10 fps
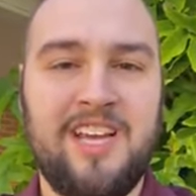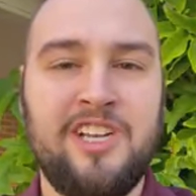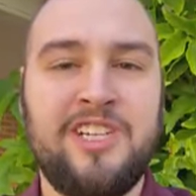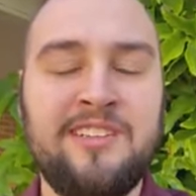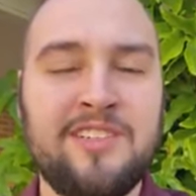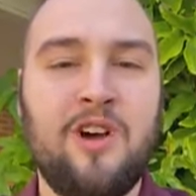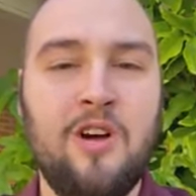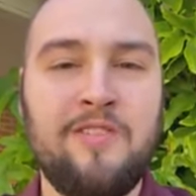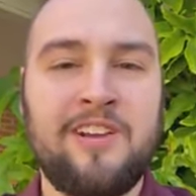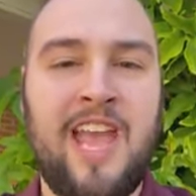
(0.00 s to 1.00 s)
Jesus
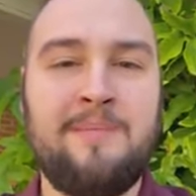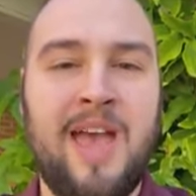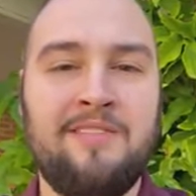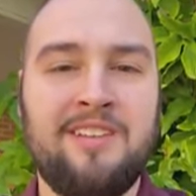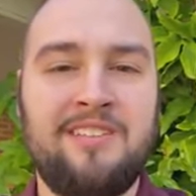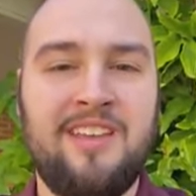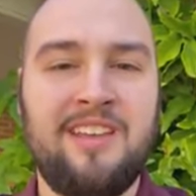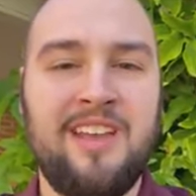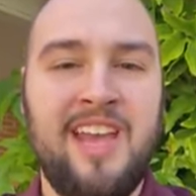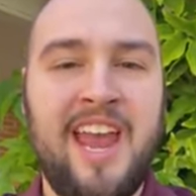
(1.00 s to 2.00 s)
overcame
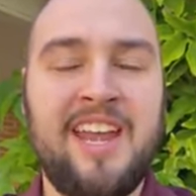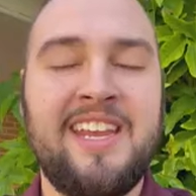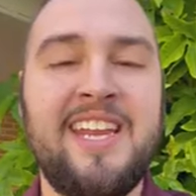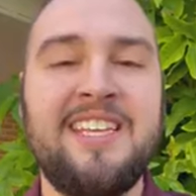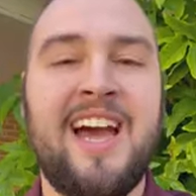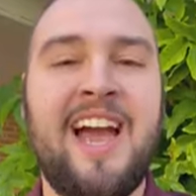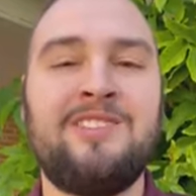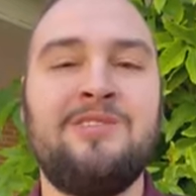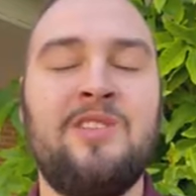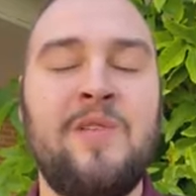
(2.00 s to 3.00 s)
everything and he
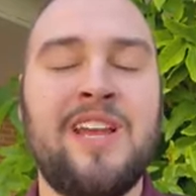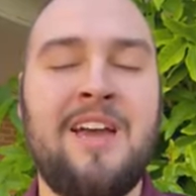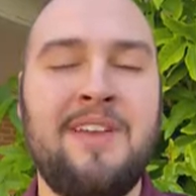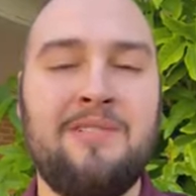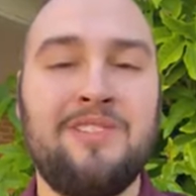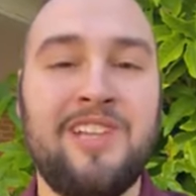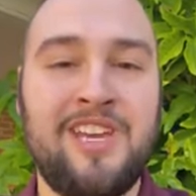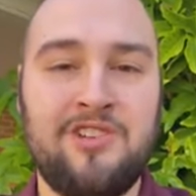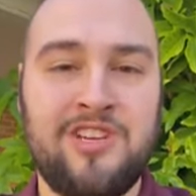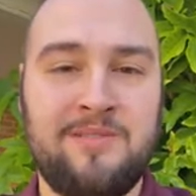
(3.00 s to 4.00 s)
died so that we could have a
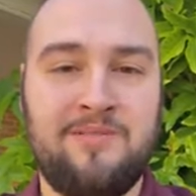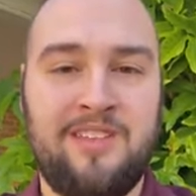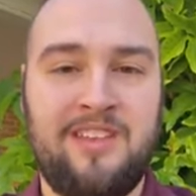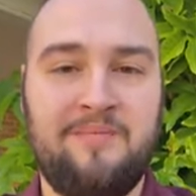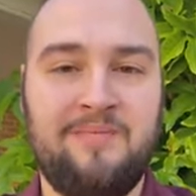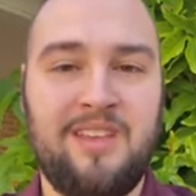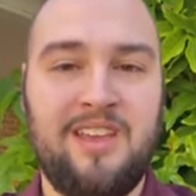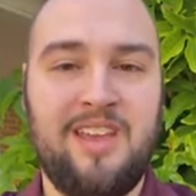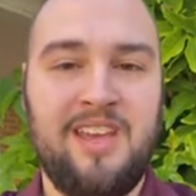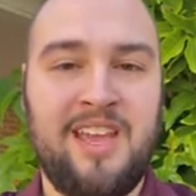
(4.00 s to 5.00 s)
relationship with him.
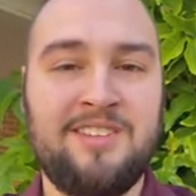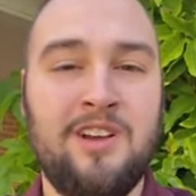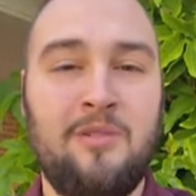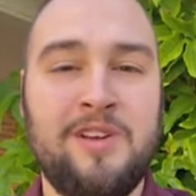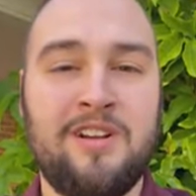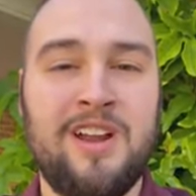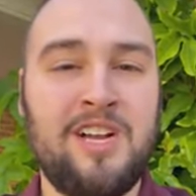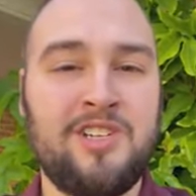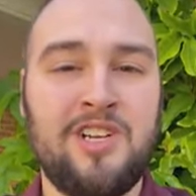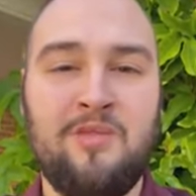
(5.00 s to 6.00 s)
And so when you're
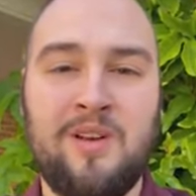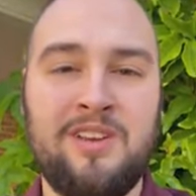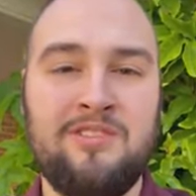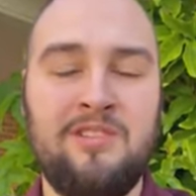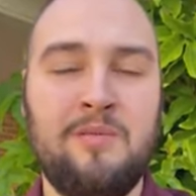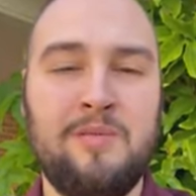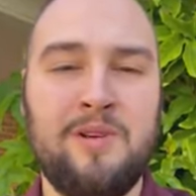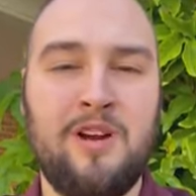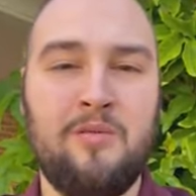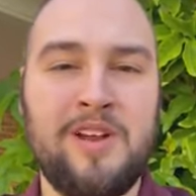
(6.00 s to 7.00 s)
not sure what to do
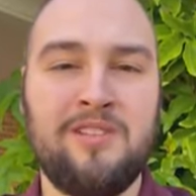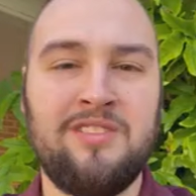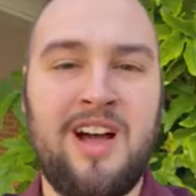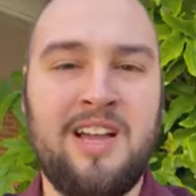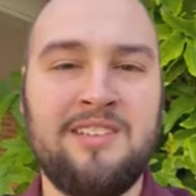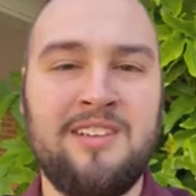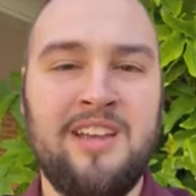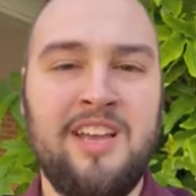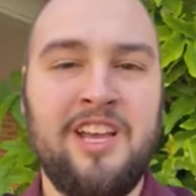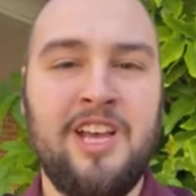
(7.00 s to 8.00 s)
or when you're lost,
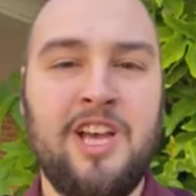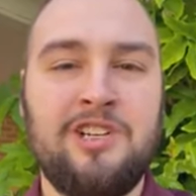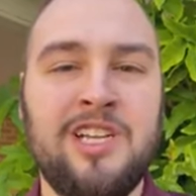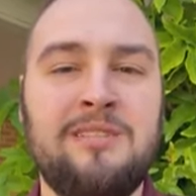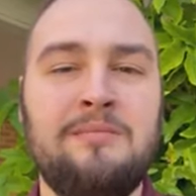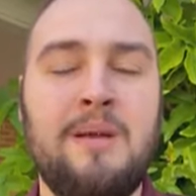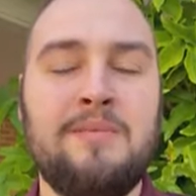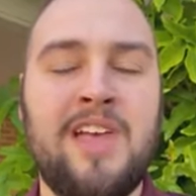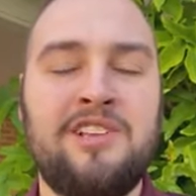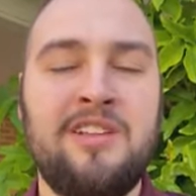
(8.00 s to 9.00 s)
just
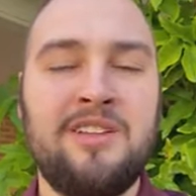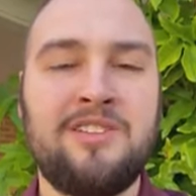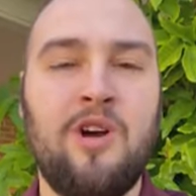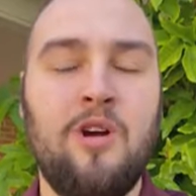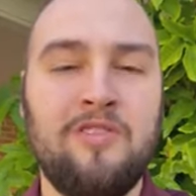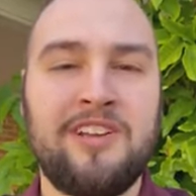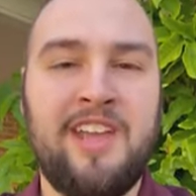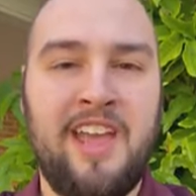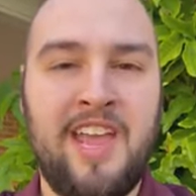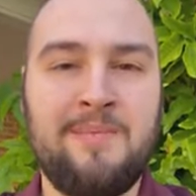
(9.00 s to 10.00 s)
remember that Jesus
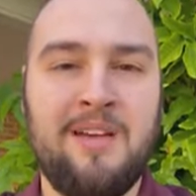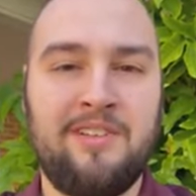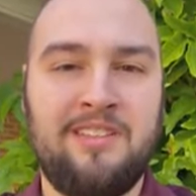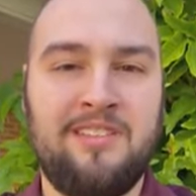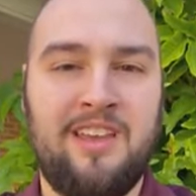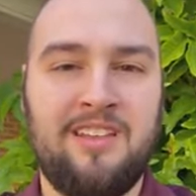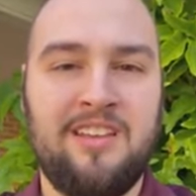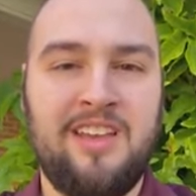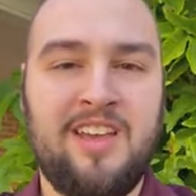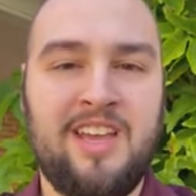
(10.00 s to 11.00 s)
overcame everything.
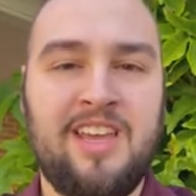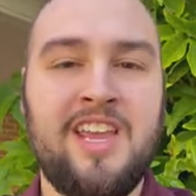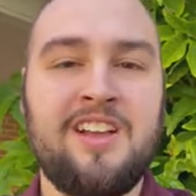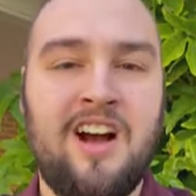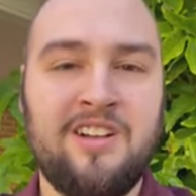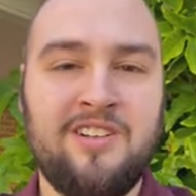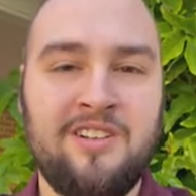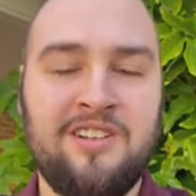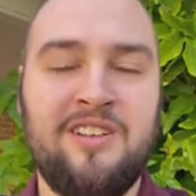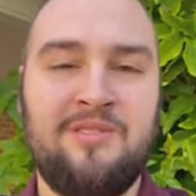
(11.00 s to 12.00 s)
He
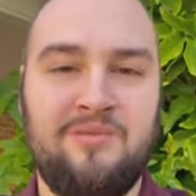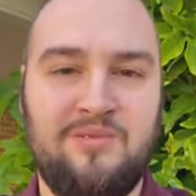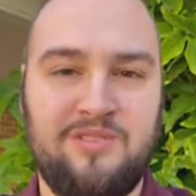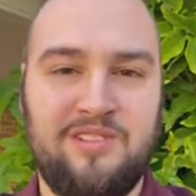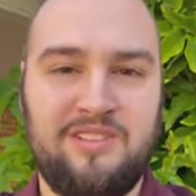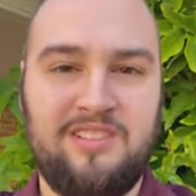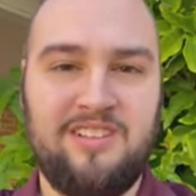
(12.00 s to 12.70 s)
conquered the world.